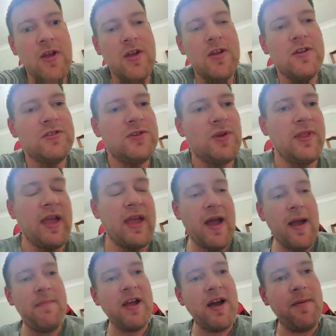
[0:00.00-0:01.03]
so that
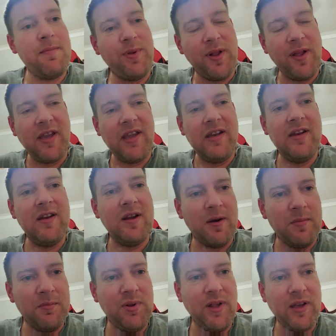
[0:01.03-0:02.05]
I'm not plugging and
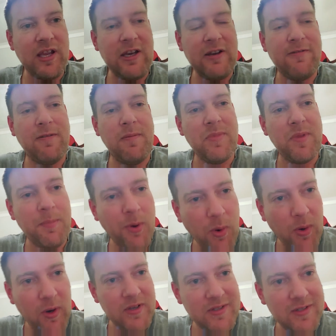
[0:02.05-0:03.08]
unplugging from the
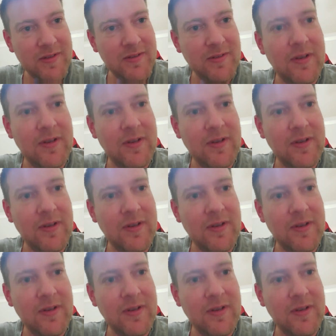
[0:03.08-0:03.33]
port.